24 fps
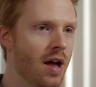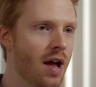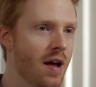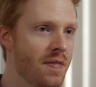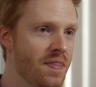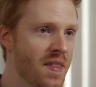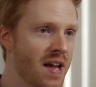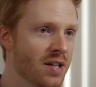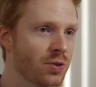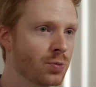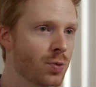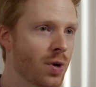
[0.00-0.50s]

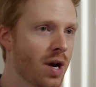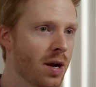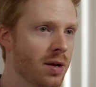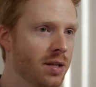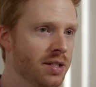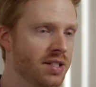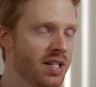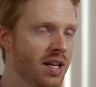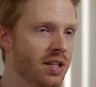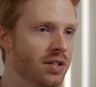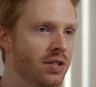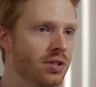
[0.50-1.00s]
And that's what I
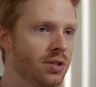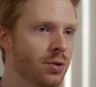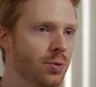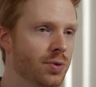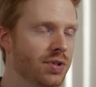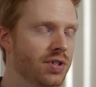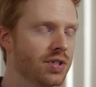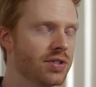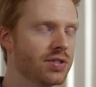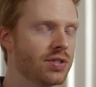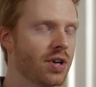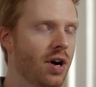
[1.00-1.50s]
intend to do
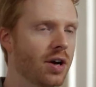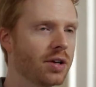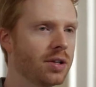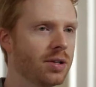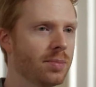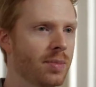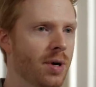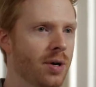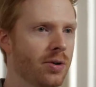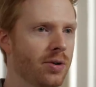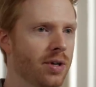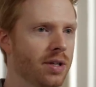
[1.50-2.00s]
with this
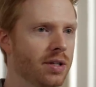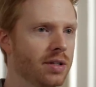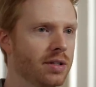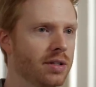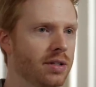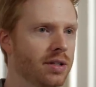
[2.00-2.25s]
documentary.